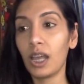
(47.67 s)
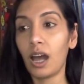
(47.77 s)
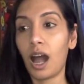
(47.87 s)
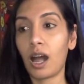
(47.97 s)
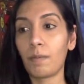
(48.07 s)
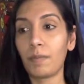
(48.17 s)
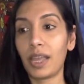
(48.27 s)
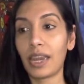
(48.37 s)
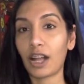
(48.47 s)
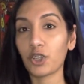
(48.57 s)
um,
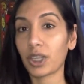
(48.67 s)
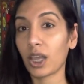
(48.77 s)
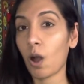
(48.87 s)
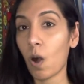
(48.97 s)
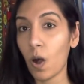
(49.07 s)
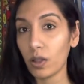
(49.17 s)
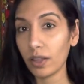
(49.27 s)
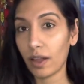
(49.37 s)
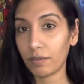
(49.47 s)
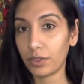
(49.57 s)
in actually all
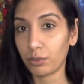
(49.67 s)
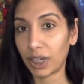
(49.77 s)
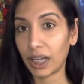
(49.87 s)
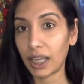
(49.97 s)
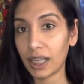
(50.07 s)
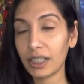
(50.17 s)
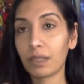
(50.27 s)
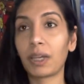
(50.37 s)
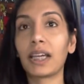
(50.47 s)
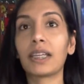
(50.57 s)
of the readings
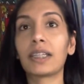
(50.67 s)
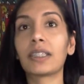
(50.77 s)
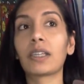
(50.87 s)
because